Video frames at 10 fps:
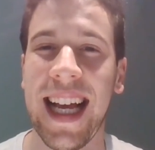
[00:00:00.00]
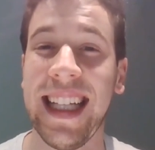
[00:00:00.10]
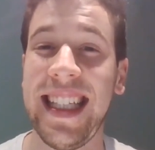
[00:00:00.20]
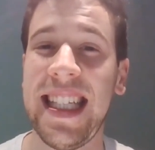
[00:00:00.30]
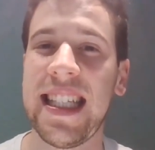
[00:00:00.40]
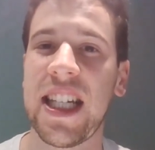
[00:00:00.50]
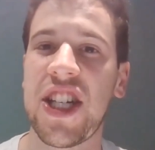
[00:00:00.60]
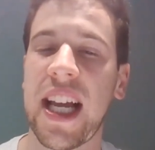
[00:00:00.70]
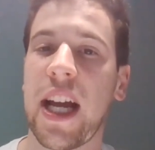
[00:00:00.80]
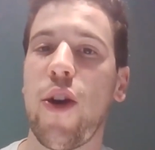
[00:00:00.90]
And this is
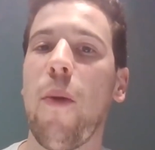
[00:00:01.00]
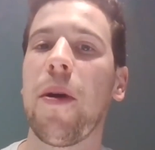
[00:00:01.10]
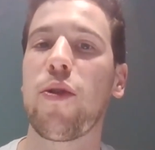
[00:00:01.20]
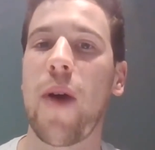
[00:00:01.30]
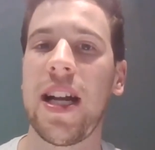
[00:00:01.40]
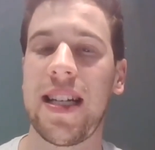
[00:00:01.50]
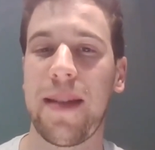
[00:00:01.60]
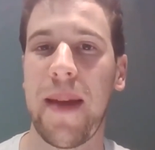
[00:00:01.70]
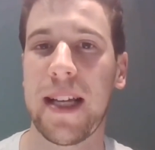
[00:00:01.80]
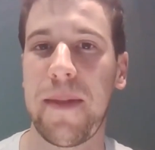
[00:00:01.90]
such like an open question
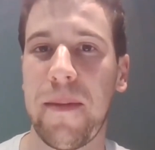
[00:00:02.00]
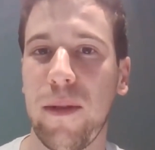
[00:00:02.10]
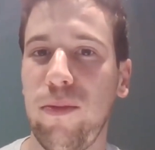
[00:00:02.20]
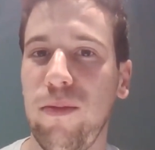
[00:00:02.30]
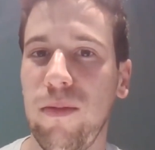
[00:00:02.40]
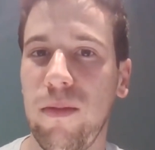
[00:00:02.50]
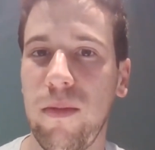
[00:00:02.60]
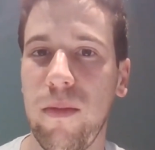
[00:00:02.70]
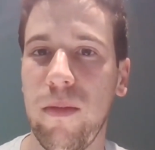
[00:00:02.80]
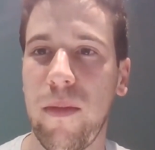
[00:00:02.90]
that makes people
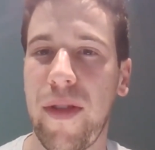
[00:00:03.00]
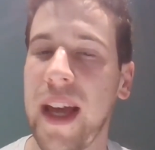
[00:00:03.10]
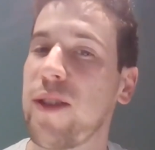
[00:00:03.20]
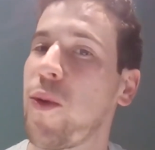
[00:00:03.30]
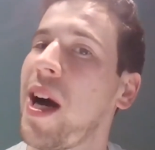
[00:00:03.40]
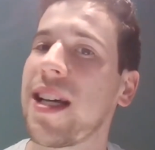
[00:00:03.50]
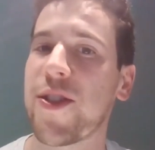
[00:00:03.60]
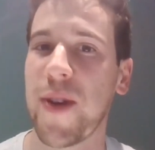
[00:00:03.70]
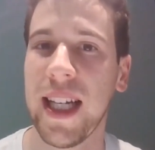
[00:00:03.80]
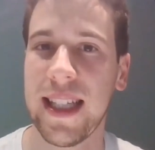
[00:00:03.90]
think
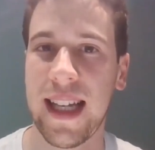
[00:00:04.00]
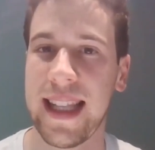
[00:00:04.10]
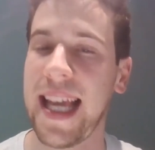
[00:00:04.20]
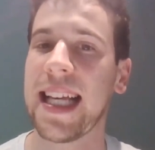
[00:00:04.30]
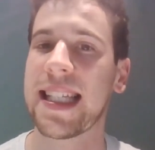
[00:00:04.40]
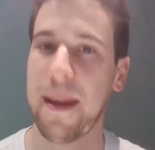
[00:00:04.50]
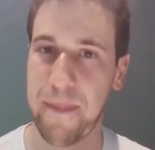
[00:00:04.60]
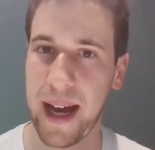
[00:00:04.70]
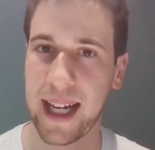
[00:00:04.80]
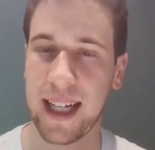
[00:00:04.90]
twice, right? And take a step
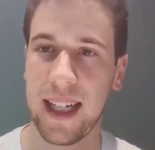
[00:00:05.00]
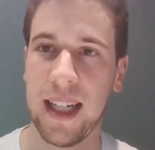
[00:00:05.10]
back.